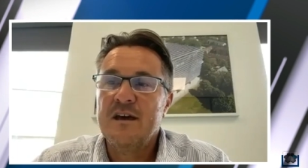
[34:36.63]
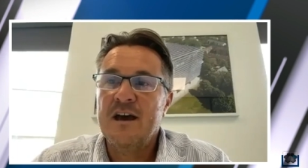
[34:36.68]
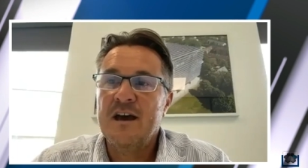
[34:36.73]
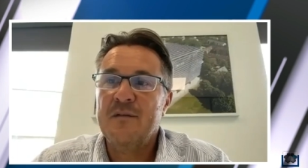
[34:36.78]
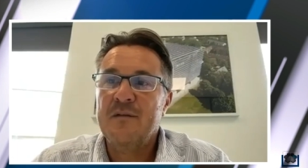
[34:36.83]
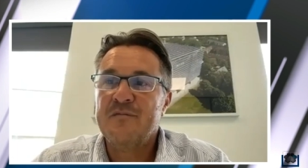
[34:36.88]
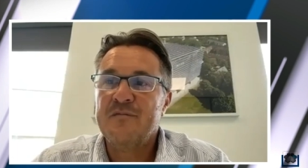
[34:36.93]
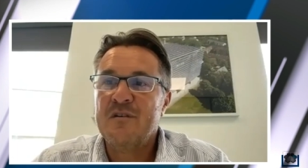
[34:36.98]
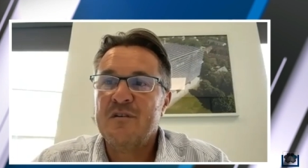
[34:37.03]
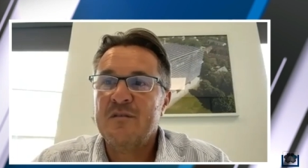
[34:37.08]

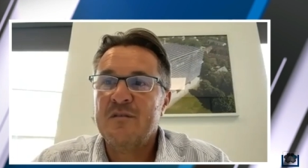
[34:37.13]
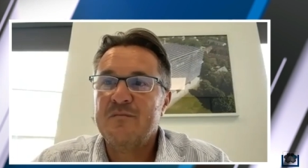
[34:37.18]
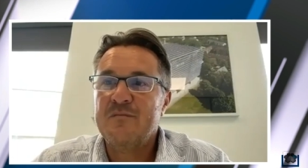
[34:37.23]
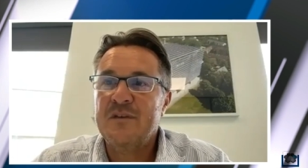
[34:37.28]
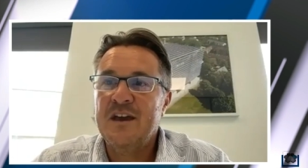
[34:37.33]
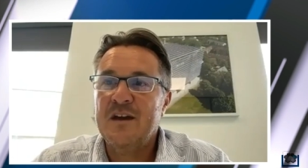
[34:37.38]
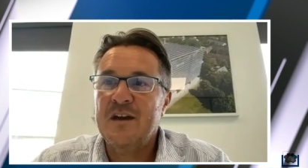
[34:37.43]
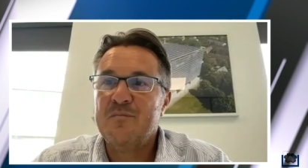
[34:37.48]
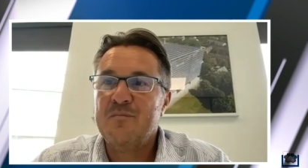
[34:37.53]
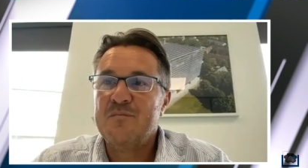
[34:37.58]
Um, so I,
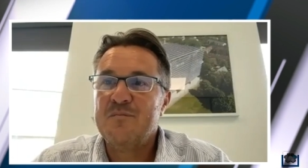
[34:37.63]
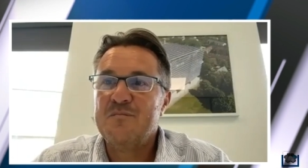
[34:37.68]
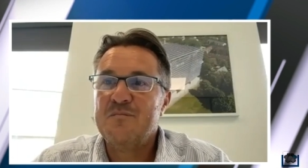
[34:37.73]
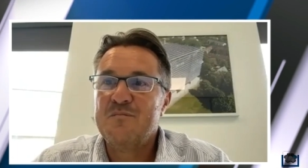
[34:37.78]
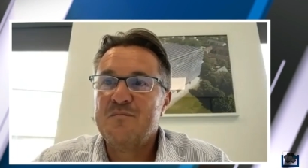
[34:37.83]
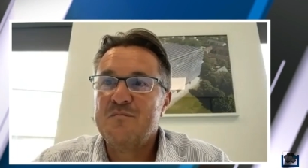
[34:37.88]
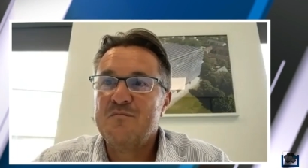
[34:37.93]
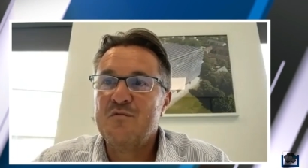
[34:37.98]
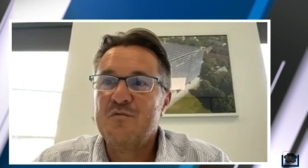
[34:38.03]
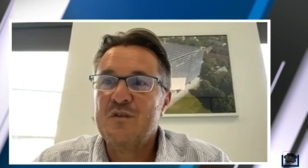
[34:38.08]
yeah,
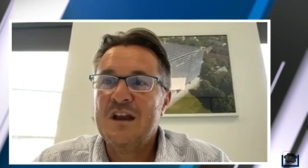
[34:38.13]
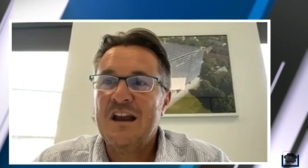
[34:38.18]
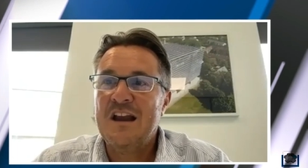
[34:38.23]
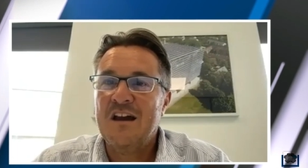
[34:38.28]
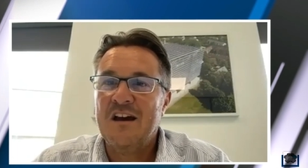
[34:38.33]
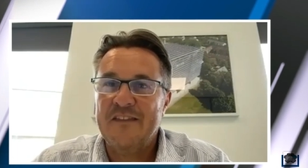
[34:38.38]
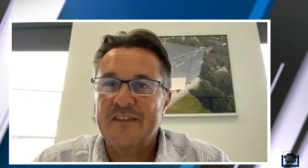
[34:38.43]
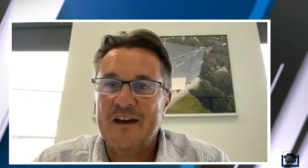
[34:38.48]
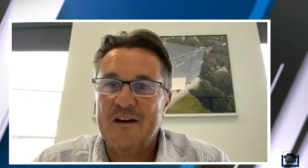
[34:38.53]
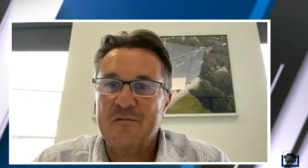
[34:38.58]
really
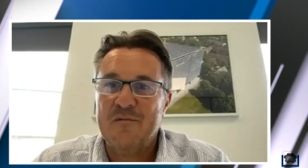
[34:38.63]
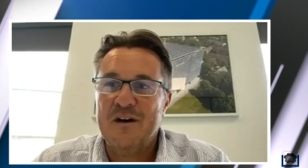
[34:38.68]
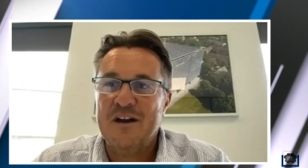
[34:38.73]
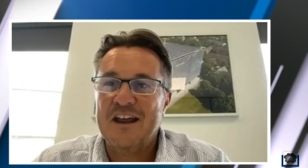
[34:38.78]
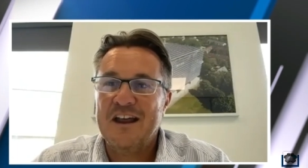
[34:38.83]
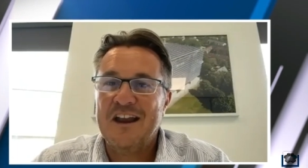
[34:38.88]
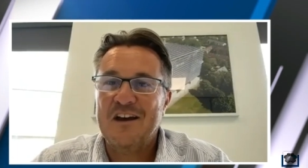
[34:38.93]
like that one,